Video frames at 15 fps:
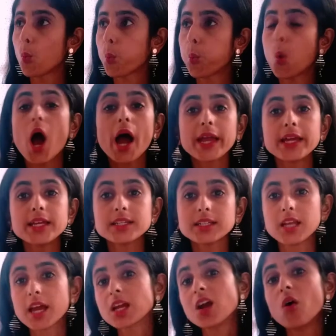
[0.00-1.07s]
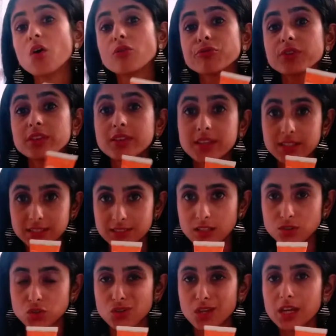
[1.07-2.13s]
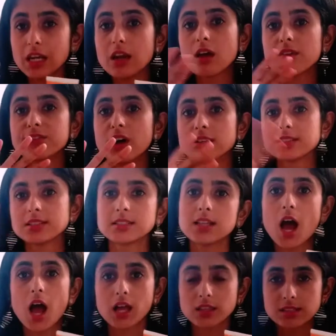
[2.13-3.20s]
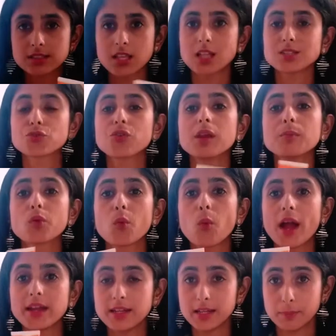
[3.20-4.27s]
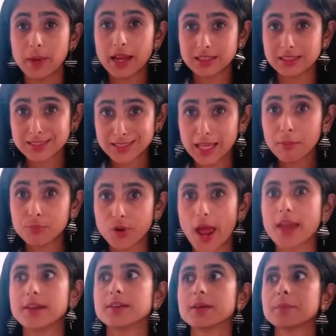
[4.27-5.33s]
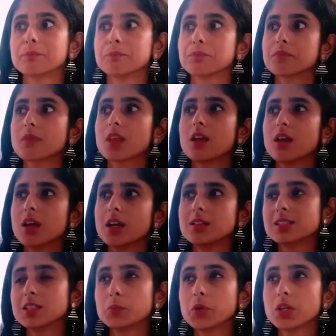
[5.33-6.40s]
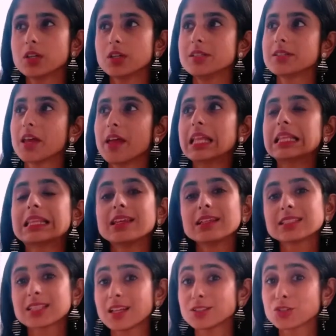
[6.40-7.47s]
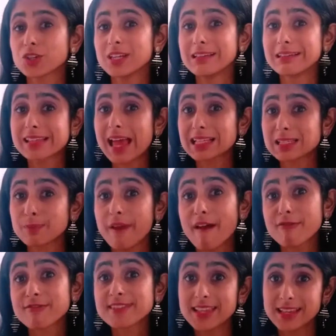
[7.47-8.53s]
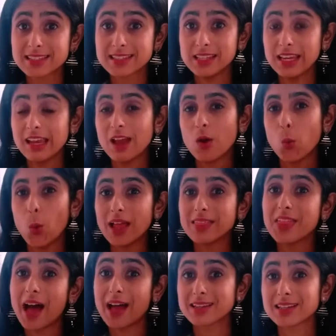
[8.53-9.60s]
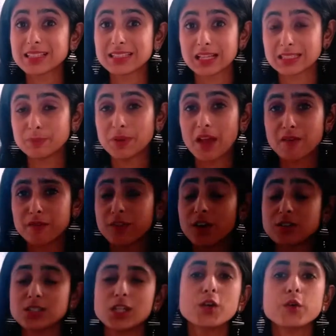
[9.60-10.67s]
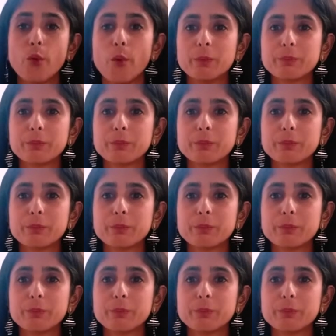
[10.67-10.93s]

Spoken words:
Why did I go for this sunscreen versus the other sunscreen provided by the same brand? Is it because this sunscreen is SPF 60 while that is SPF 30? No.